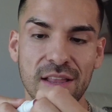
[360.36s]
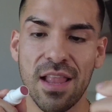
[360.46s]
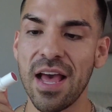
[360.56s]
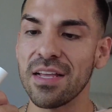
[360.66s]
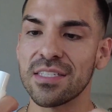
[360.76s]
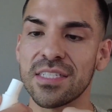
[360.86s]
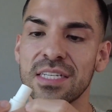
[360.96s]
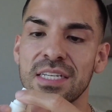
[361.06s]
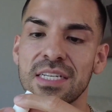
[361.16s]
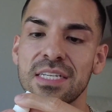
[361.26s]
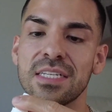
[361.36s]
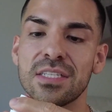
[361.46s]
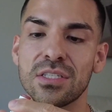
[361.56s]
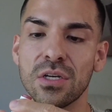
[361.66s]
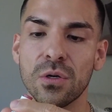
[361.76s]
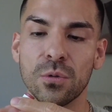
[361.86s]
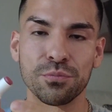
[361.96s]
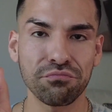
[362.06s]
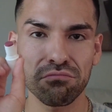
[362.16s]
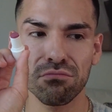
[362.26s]
Last. So
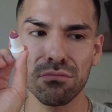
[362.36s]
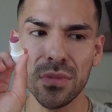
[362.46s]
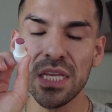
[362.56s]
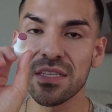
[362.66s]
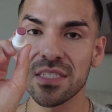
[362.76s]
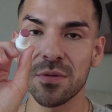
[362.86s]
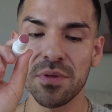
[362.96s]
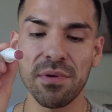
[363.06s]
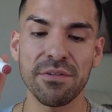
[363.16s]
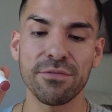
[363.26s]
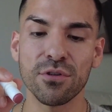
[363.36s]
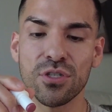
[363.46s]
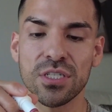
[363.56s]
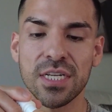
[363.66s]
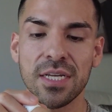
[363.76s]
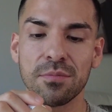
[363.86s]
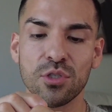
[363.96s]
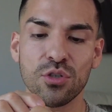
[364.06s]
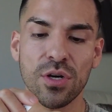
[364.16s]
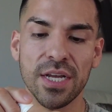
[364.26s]
this is gonna be my first time
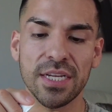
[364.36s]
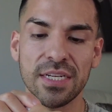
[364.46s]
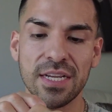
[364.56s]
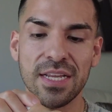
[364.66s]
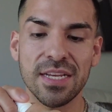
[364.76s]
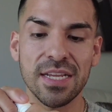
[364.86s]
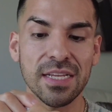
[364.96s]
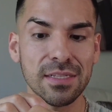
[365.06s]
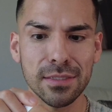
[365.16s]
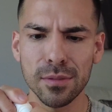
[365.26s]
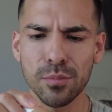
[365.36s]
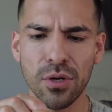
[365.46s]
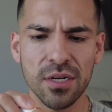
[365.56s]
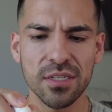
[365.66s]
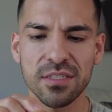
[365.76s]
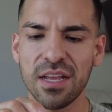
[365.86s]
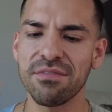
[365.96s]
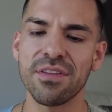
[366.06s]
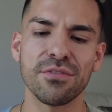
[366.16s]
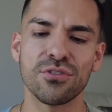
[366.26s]
trying an ILIA product. I've
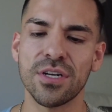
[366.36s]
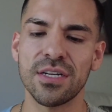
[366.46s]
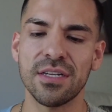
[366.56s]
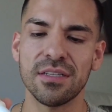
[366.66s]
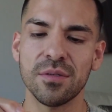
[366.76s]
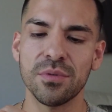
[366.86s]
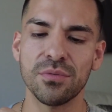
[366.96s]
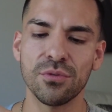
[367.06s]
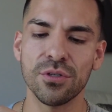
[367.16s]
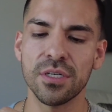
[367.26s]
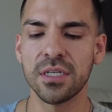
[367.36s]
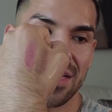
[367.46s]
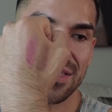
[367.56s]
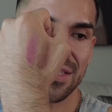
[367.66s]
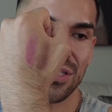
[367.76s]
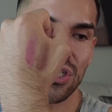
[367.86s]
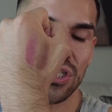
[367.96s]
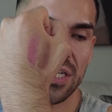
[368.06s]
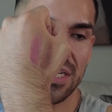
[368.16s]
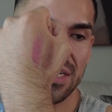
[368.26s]
never tried ILIA before. That's the
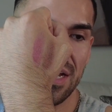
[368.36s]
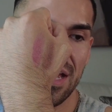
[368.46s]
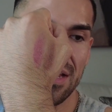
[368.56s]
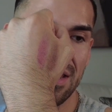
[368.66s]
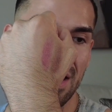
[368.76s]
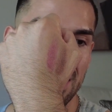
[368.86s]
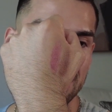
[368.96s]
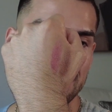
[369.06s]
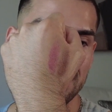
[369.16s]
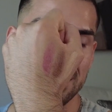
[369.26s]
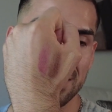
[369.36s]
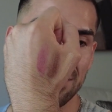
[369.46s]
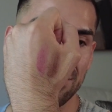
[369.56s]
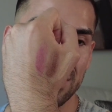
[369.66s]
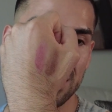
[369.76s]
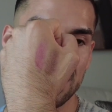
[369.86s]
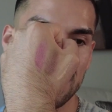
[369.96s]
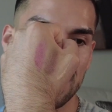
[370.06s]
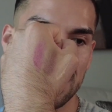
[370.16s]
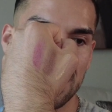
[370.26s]
shade At Last. It's
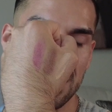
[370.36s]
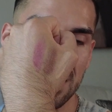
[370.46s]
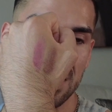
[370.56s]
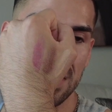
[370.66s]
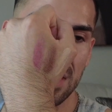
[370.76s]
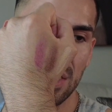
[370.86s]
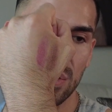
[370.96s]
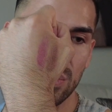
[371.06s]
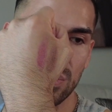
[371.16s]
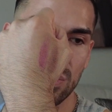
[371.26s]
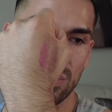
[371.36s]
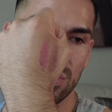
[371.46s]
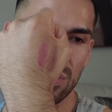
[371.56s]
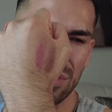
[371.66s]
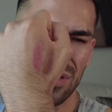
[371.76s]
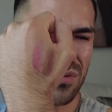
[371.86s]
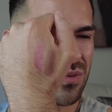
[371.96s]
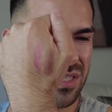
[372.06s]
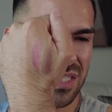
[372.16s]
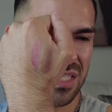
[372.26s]
definitely a
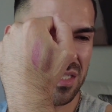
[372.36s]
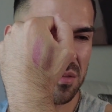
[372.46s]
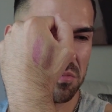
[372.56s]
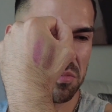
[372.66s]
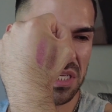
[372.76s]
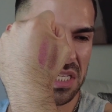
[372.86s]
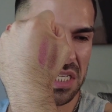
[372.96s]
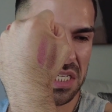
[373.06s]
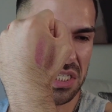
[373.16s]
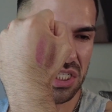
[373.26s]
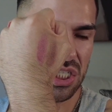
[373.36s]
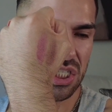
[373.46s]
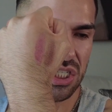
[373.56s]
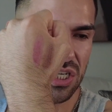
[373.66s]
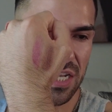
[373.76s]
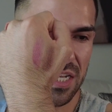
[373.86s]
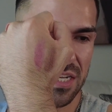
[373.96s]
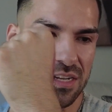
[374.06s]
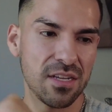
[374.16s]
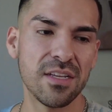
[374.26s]
rosy pinkish shade.